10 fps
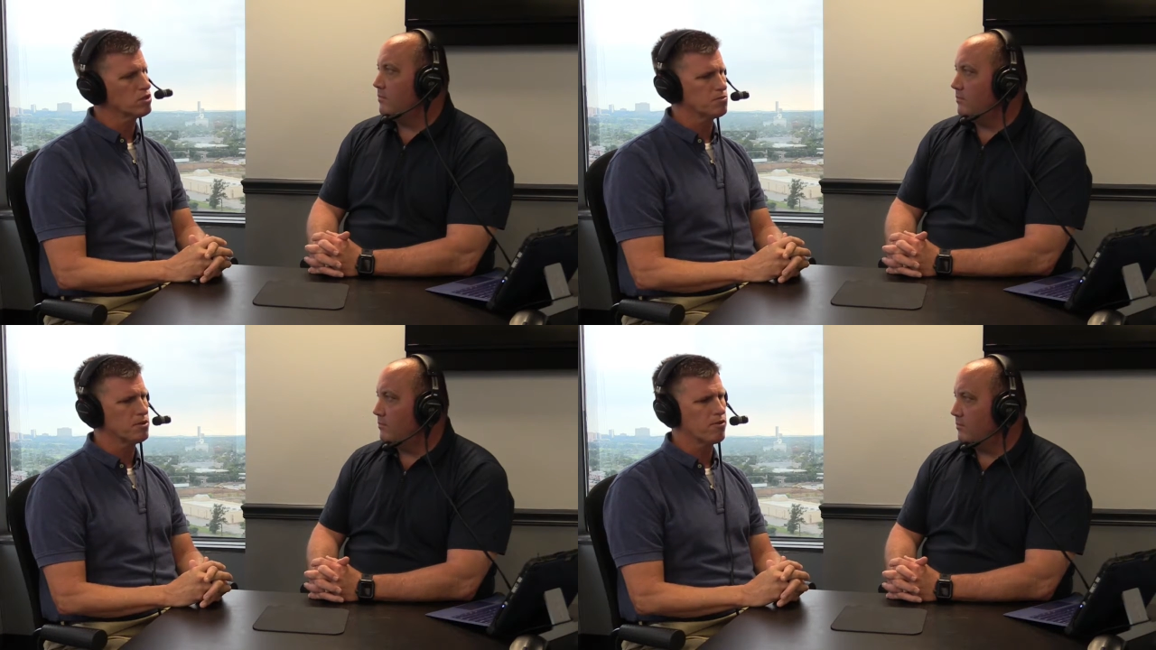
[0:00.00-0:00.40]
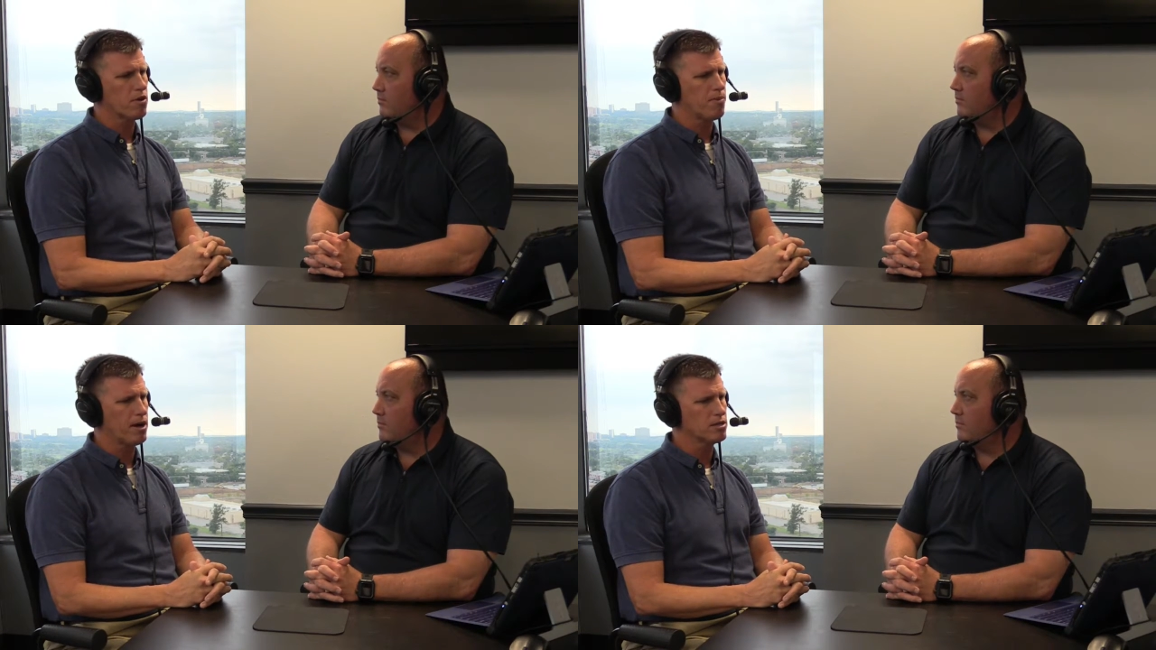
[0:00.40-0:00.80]
Speaker 1: has been
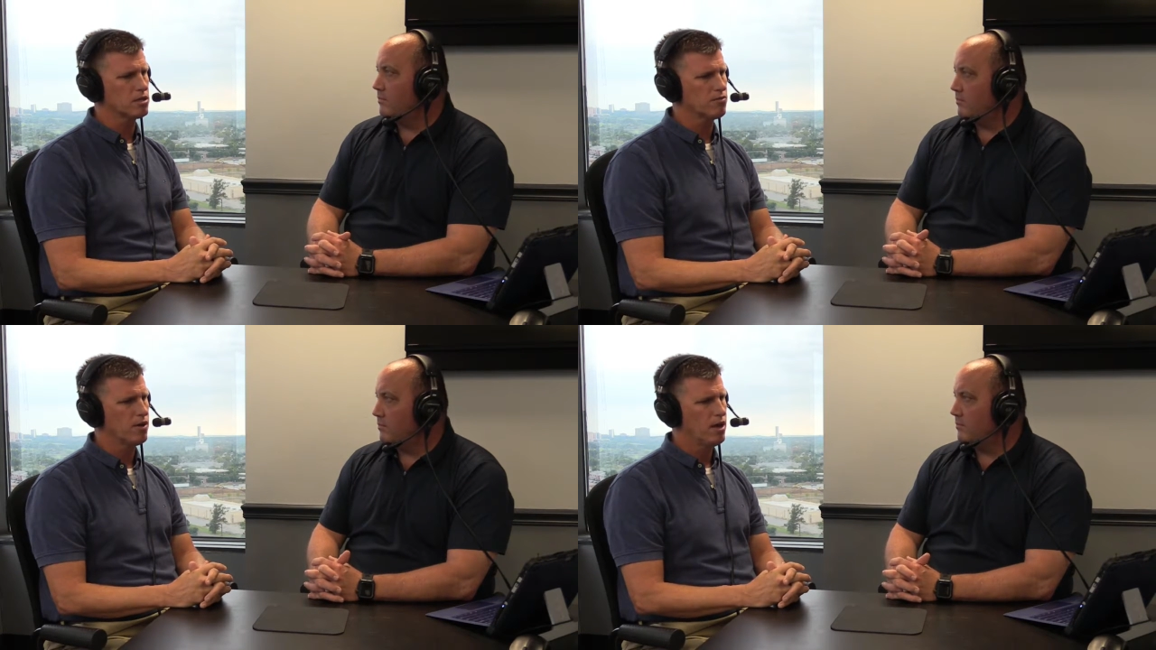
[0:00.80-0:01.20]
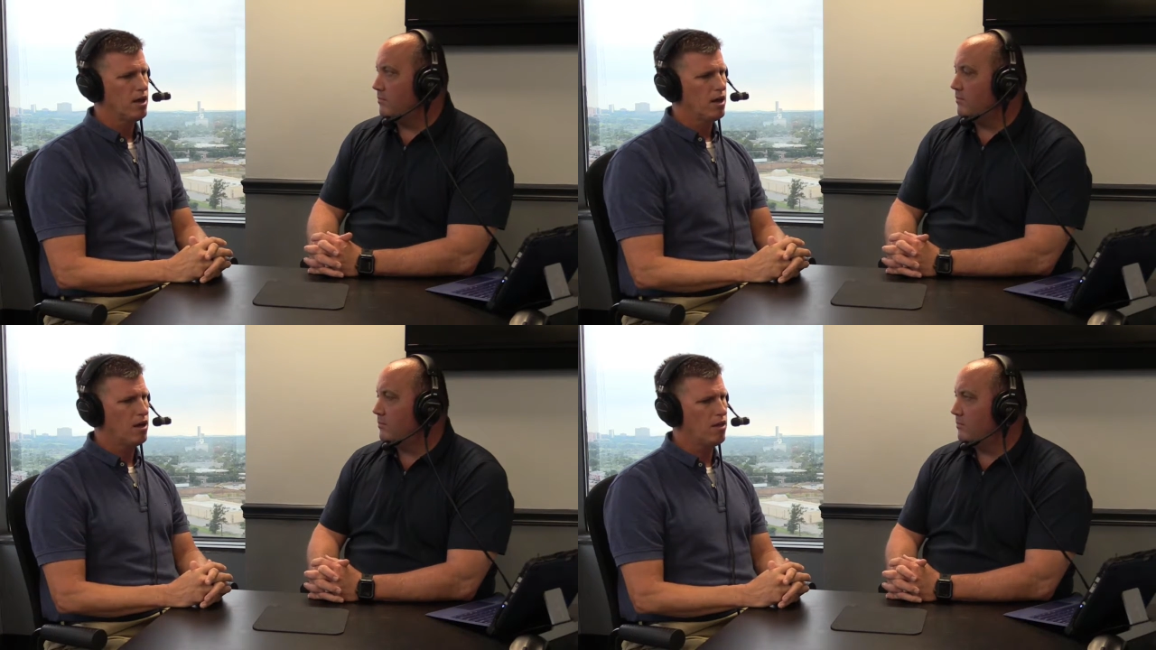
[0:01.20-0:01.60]
very positive.
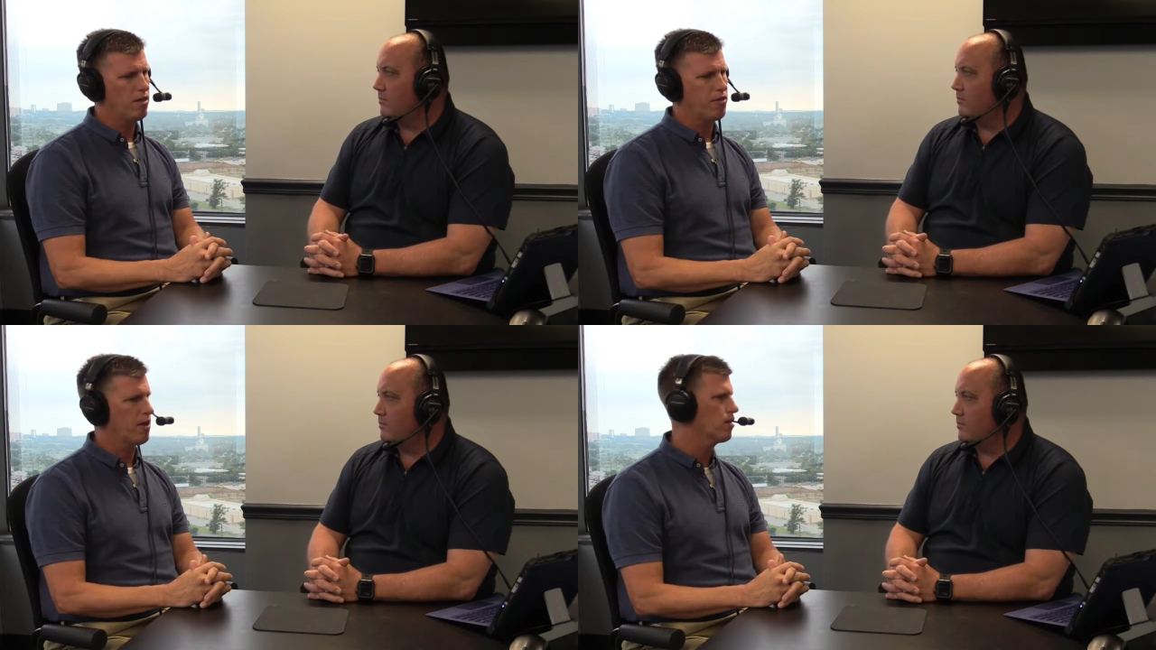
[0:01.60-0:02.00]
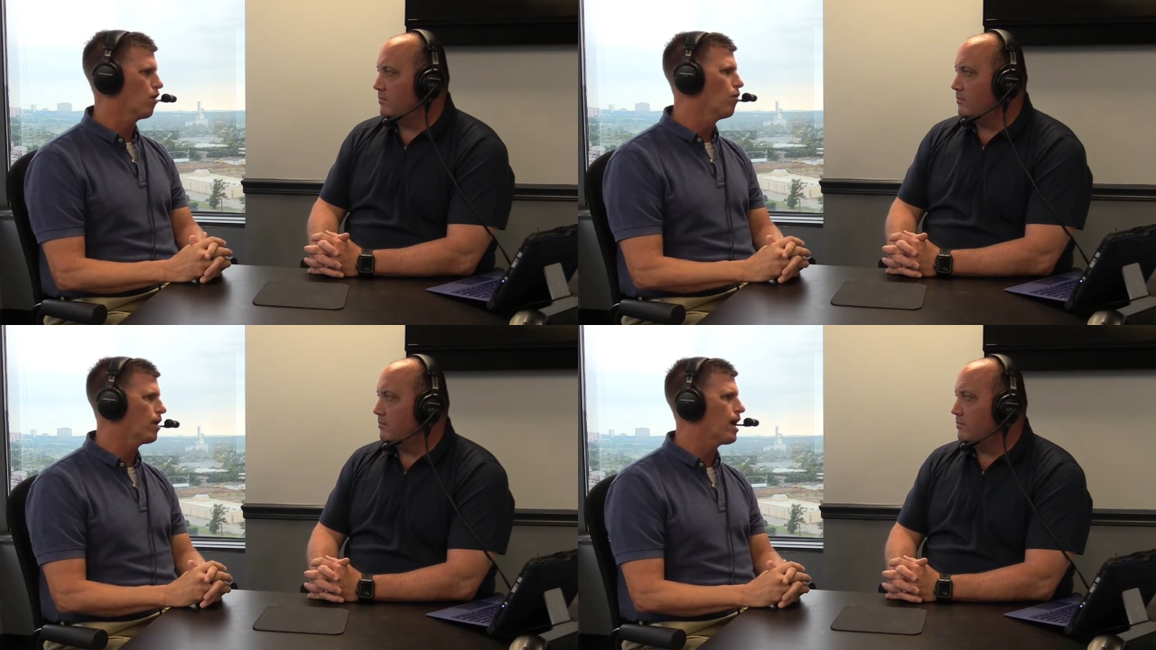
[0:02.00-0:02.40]
And they
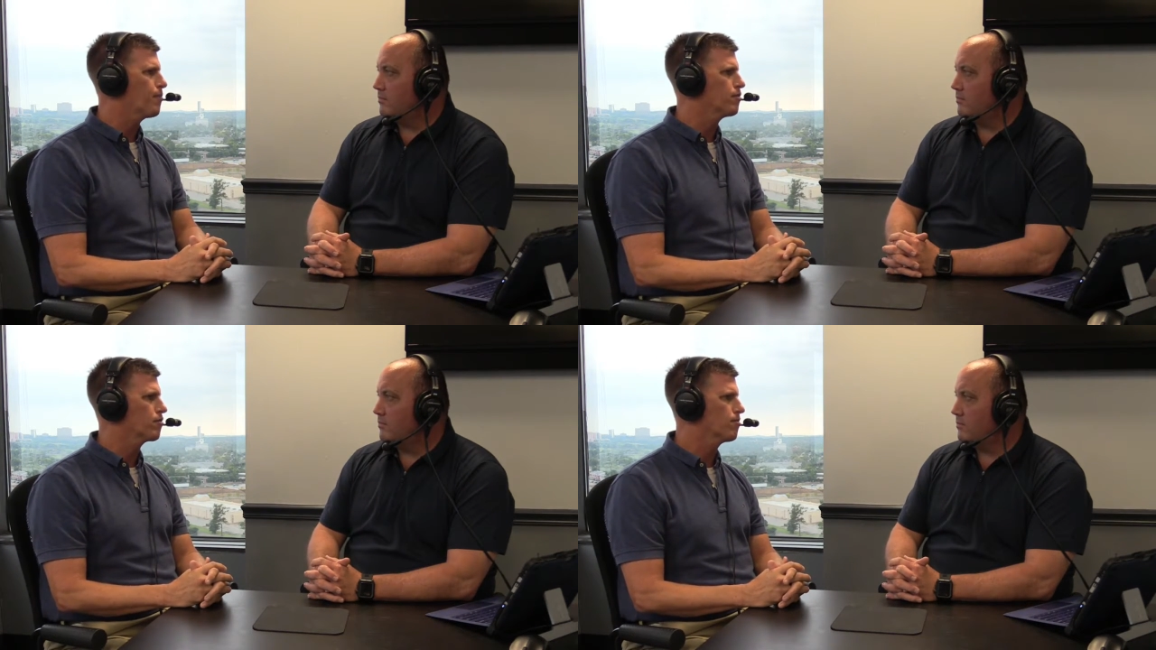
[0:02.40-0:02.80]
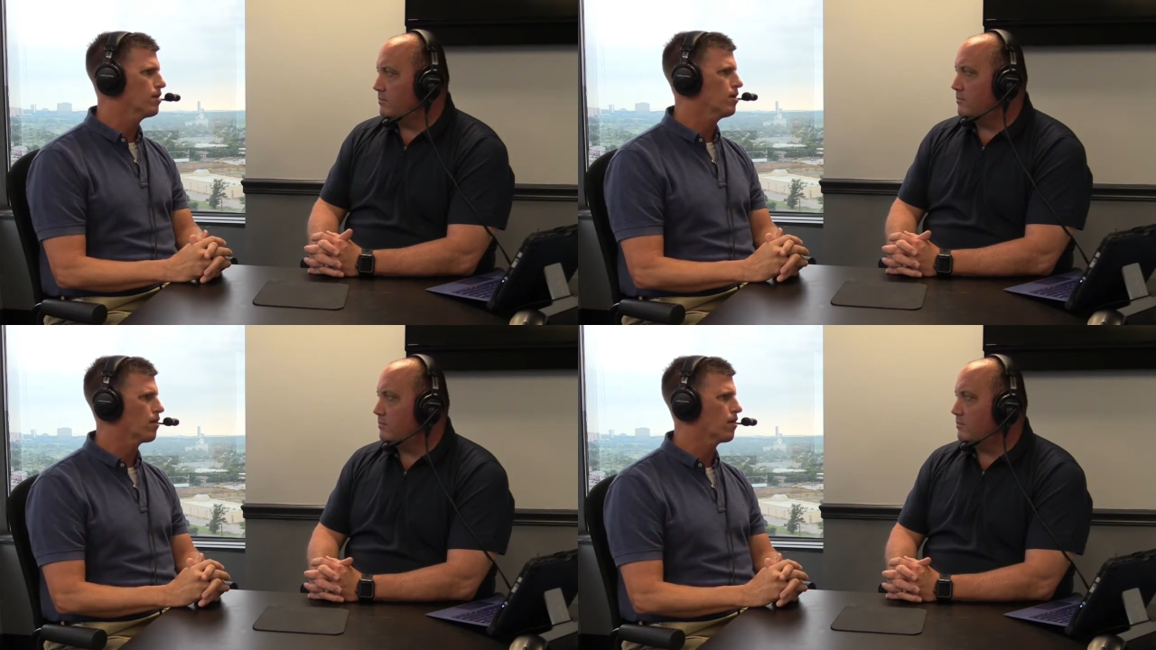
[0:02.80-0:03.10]
know what happened to me.